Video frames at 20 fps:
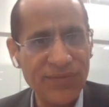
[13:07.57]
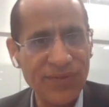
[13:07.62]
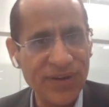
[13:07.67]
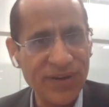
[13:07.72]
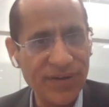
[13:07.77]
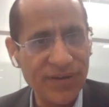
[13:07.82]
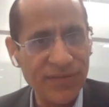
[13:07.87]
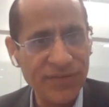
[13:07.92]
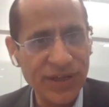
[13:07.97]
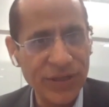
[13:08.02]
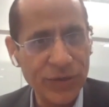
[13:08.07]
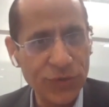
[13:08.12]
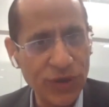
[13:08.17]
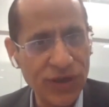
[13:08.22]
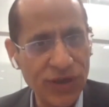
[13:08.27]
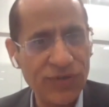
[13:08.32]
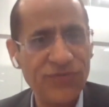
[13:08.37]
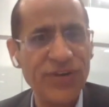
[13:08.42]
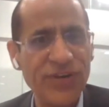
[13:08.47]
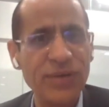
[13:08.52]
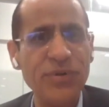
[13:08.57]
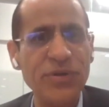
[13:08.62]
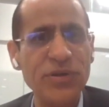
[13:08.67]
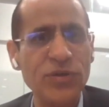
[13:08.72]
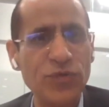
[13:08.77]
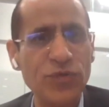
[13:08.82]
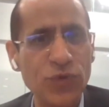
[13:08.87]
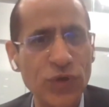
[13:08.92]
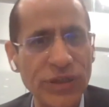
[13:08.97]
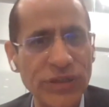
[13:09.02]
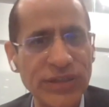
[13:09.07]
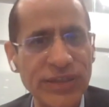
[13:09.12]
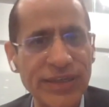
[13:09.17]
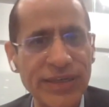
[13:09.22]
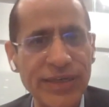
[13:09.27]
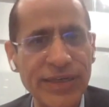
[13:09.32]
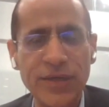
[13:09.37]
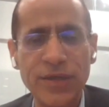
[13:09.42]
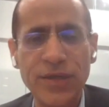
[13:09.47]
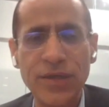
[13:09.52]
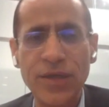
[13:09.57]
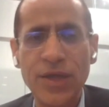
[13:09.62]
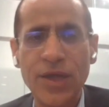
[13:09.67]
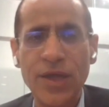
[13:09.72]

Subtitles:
we are doing a fair bit of work there.